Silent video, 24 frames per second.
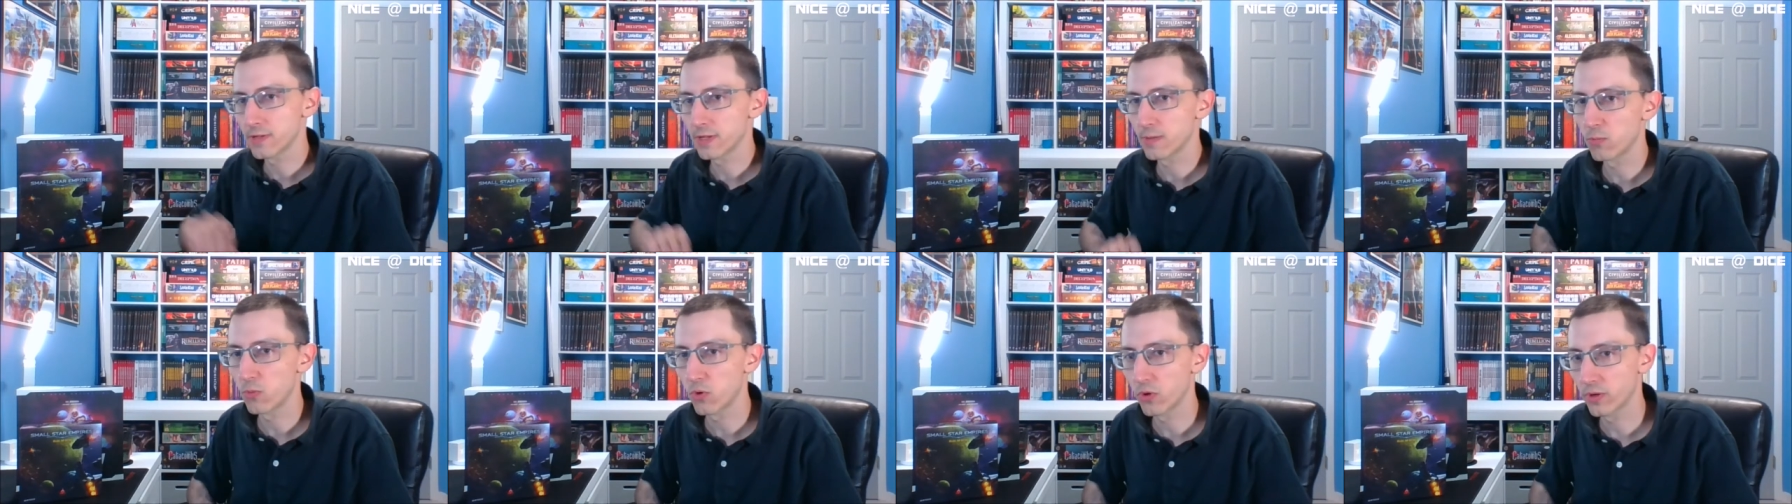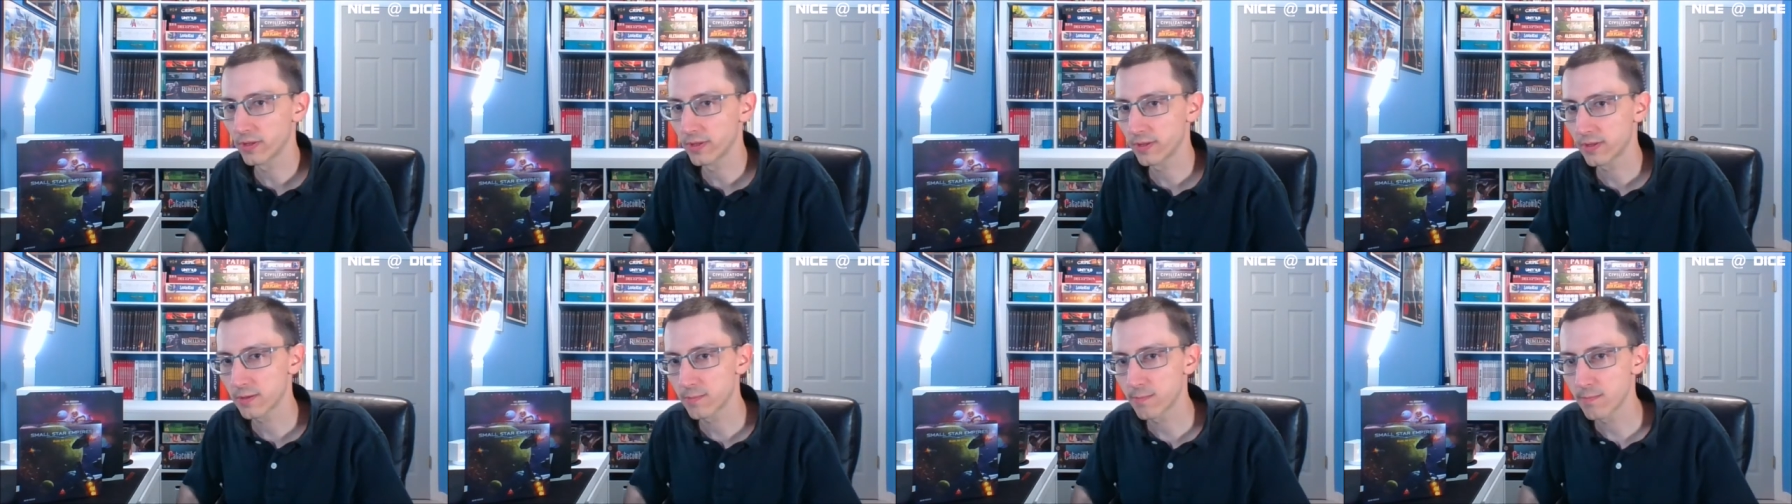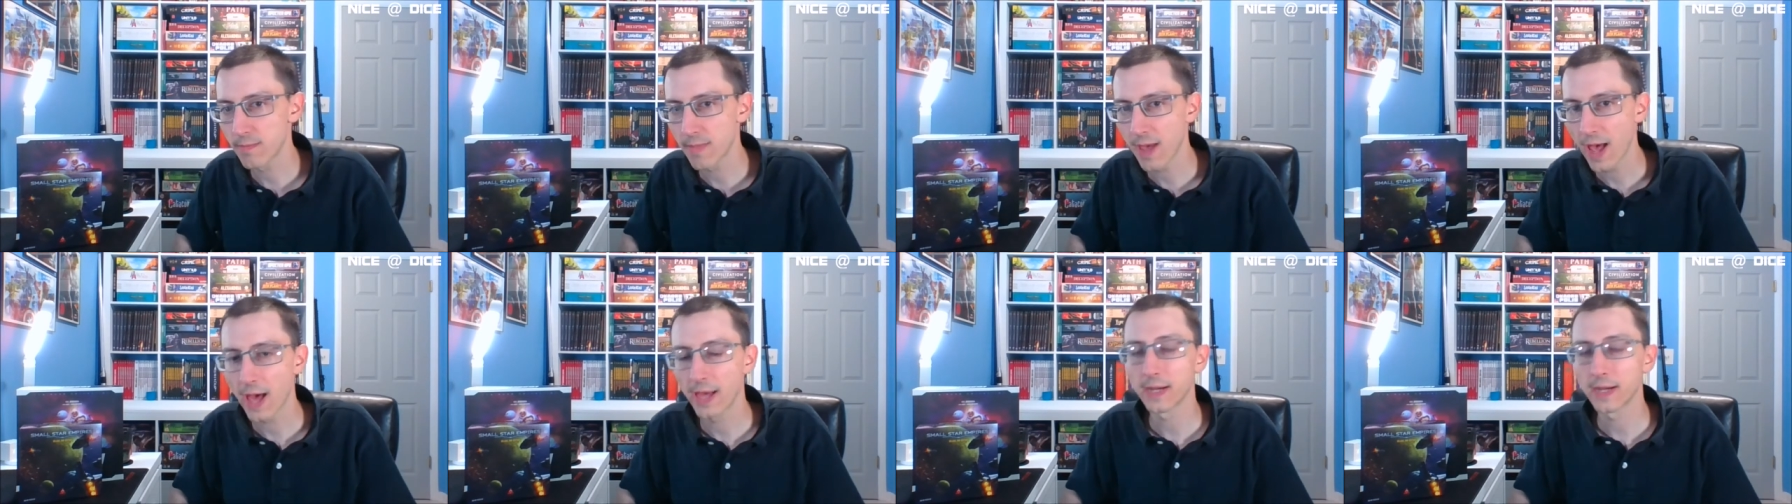more
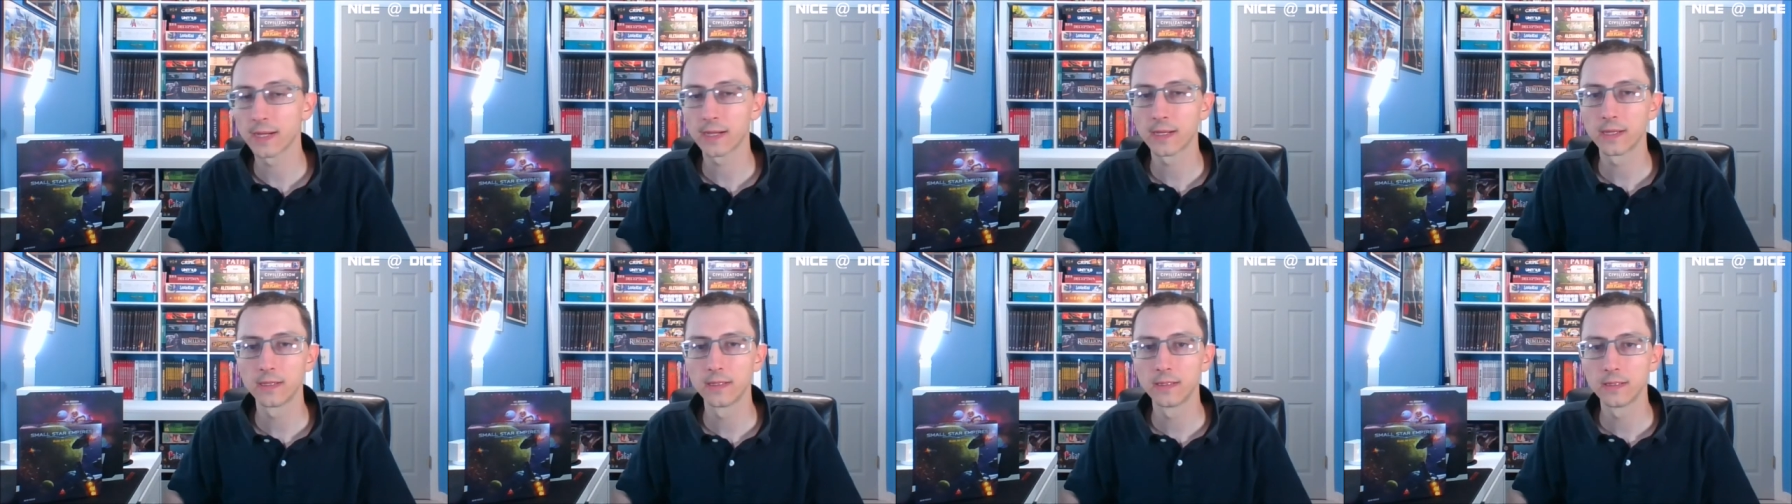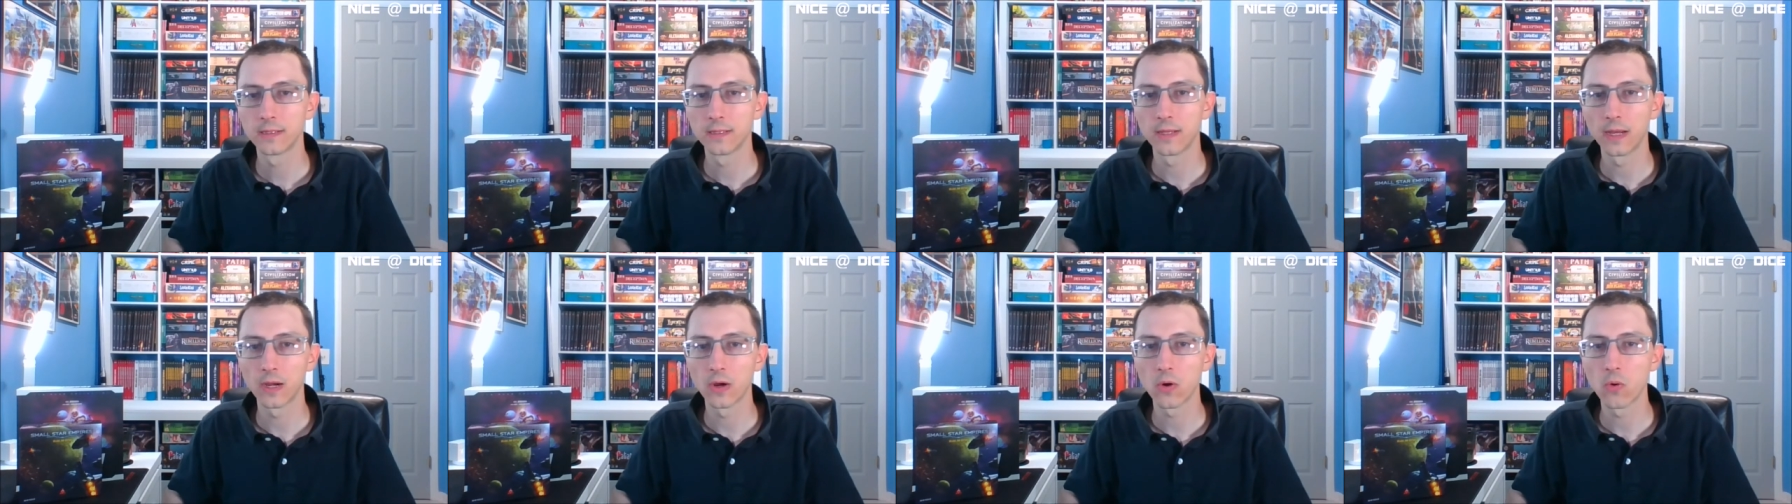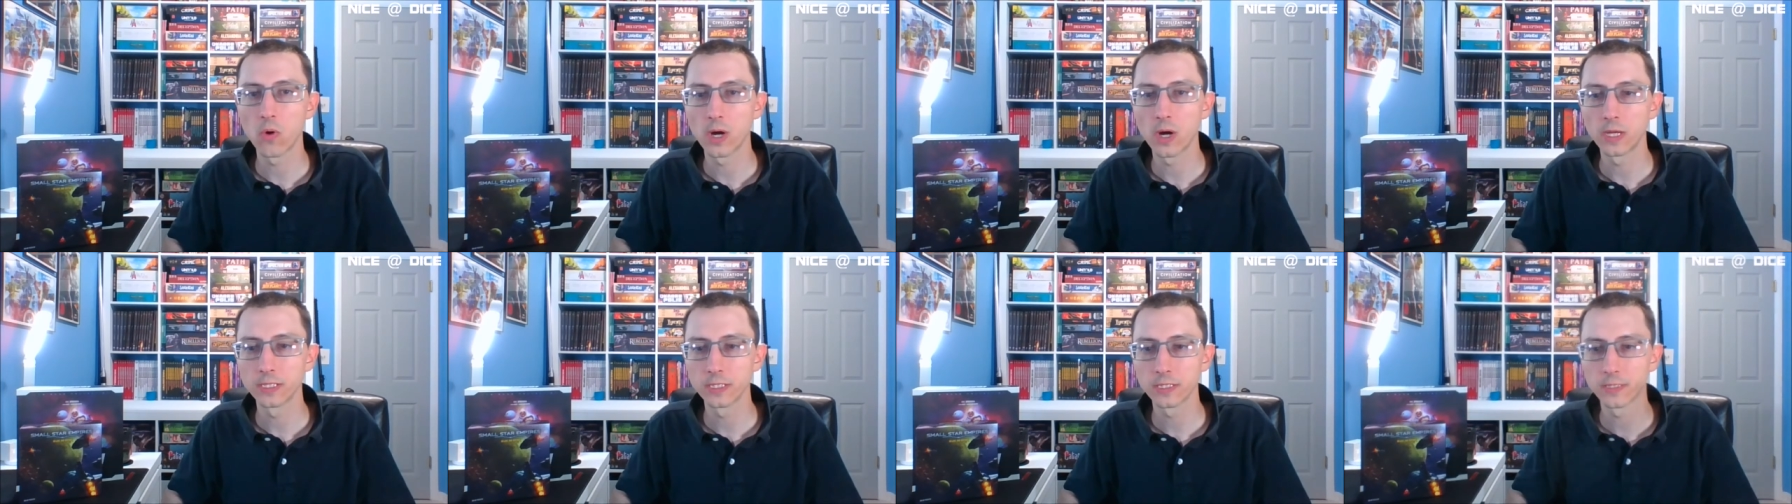thematic than
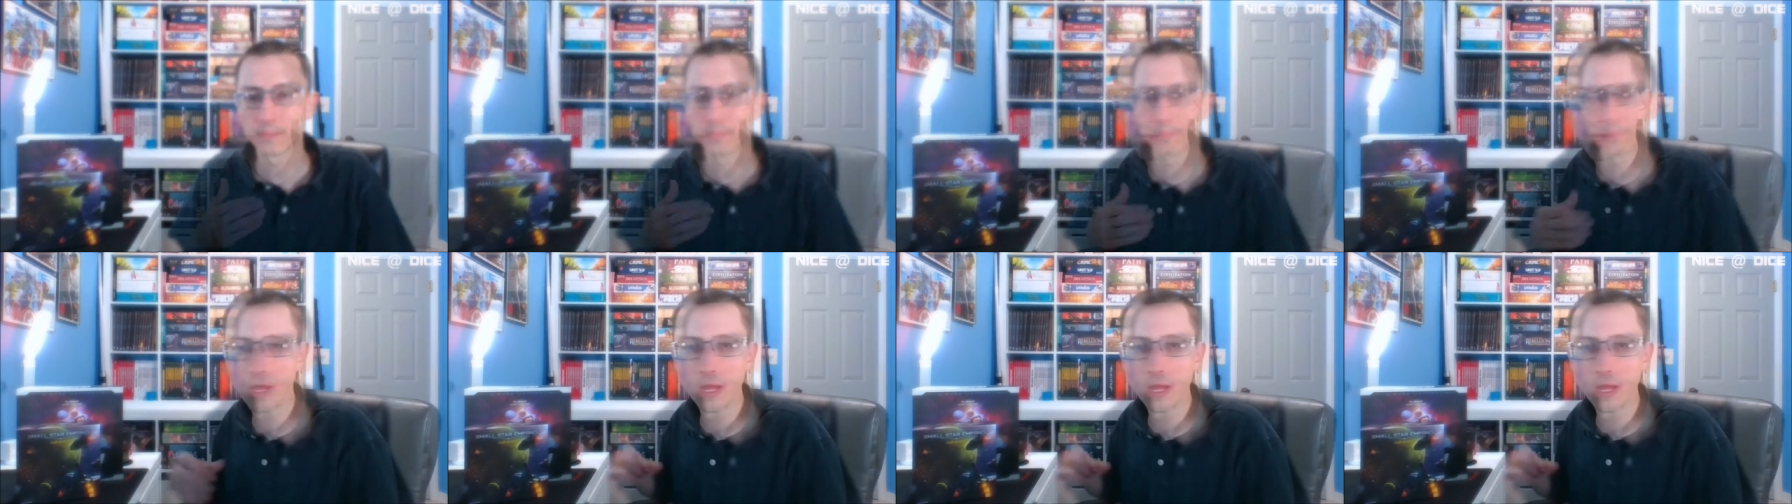Quantum.